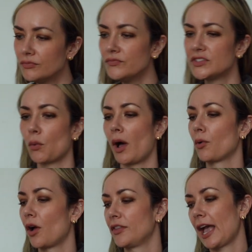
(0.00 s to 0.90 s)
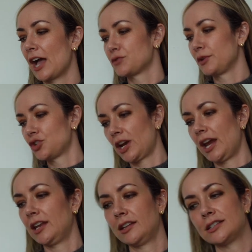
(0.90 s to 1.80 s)
So while we're on the cashmere
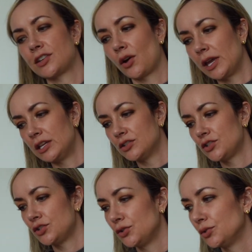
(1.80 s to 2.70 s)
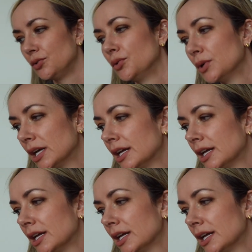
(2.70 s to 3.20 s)
train, let's go into